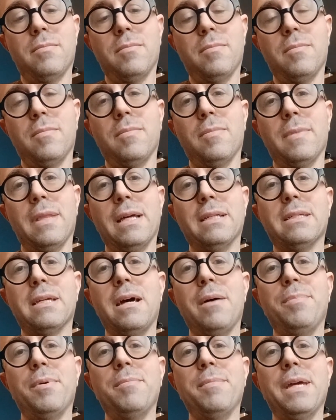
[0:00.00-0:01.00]
that's up
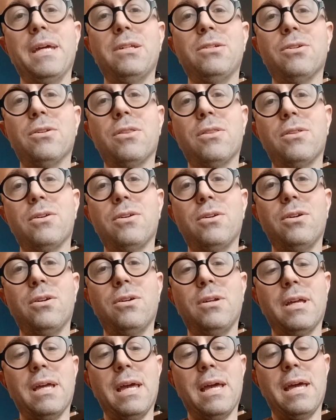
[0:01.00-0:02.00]
a major
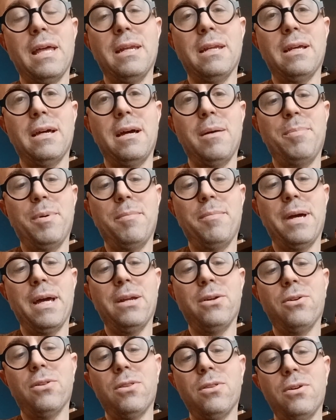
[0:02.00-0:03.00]
third and up a
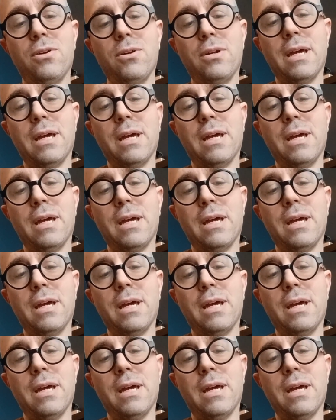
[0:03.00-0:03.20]
minor third.